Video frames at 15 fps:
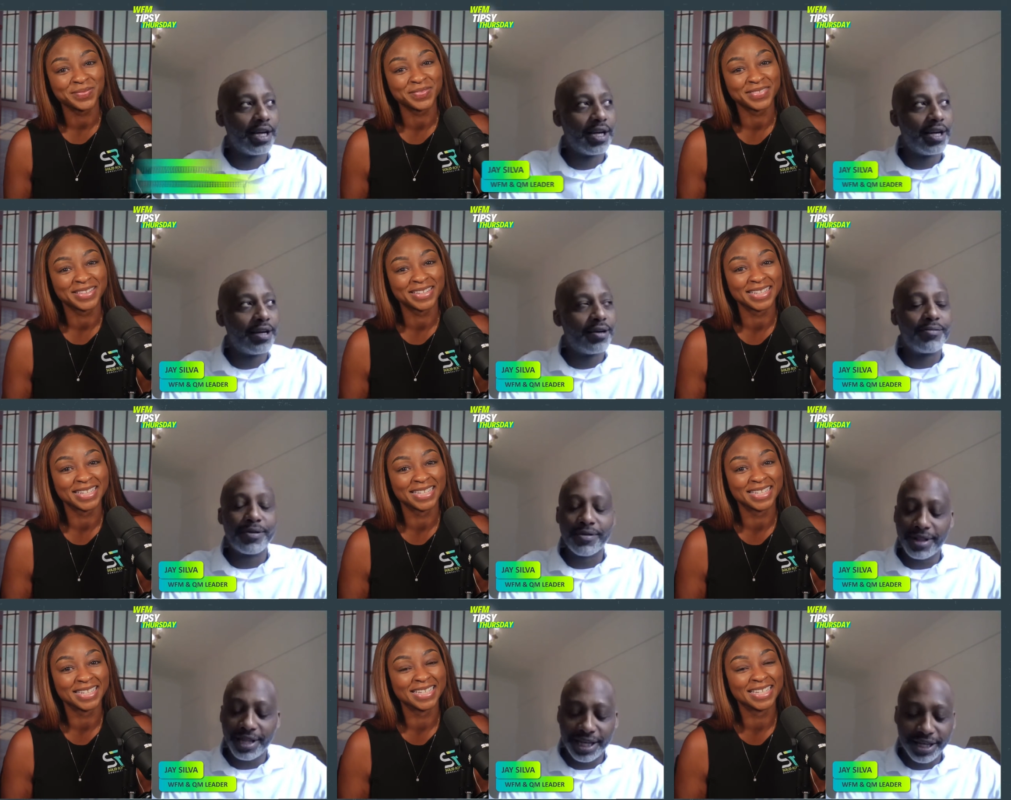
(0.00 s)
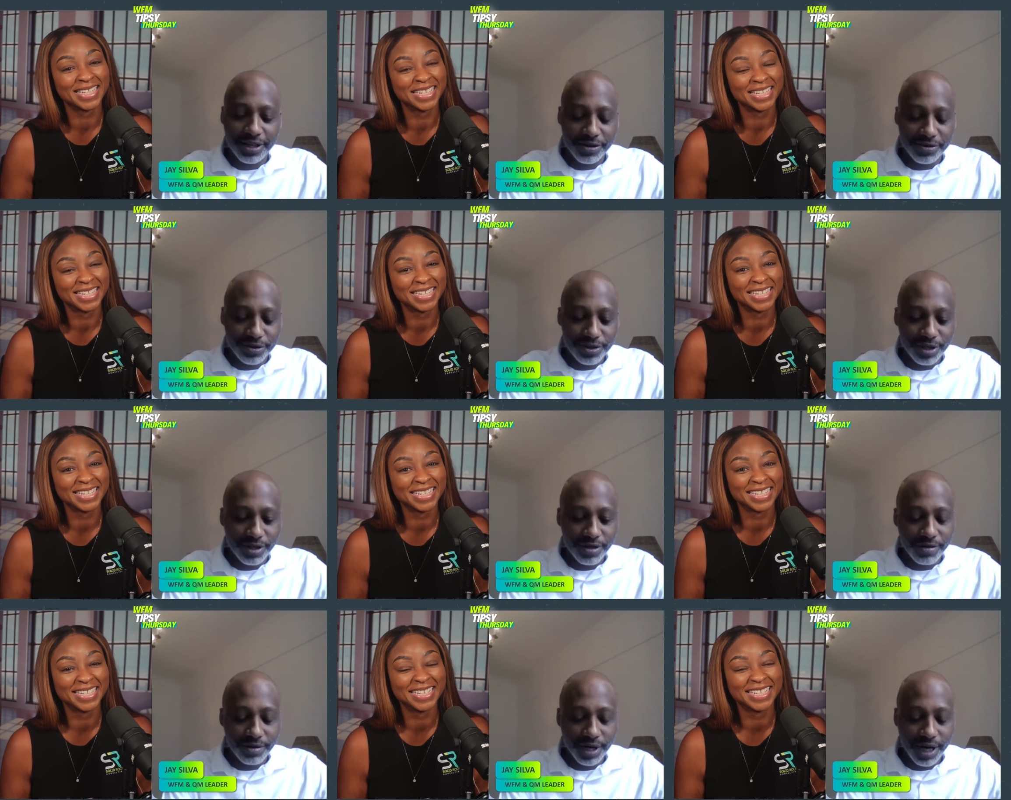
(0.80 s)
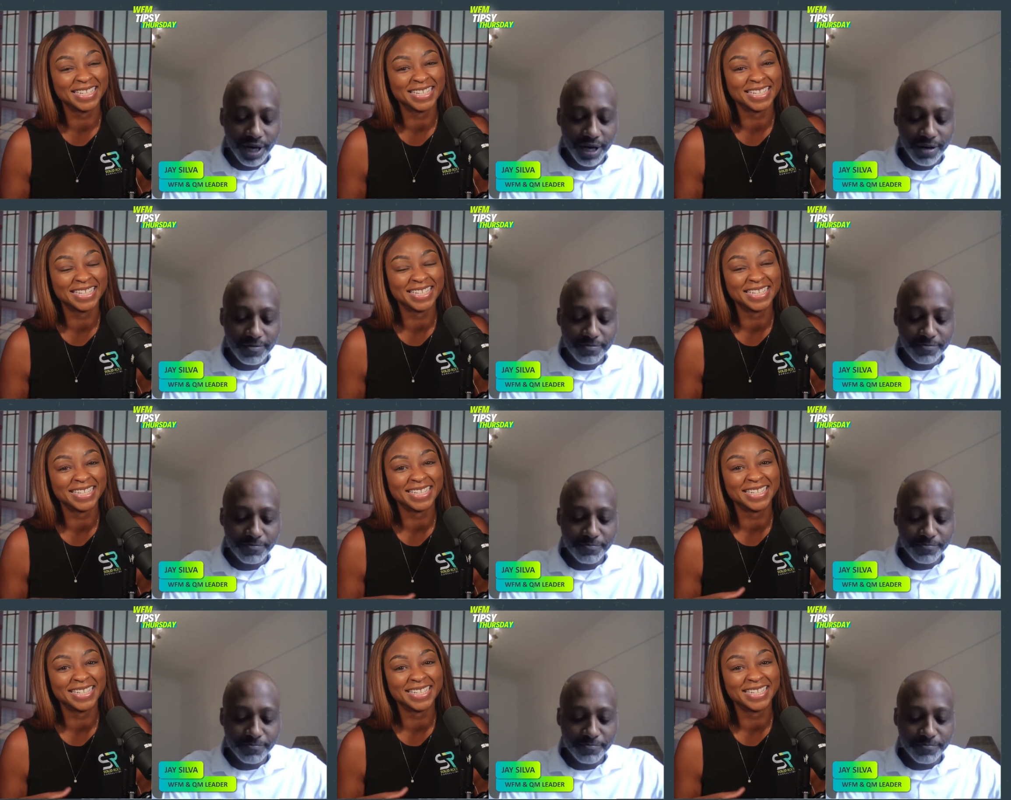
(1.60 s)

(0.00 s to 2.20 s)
Speaker 1: Well, thank you. So, um,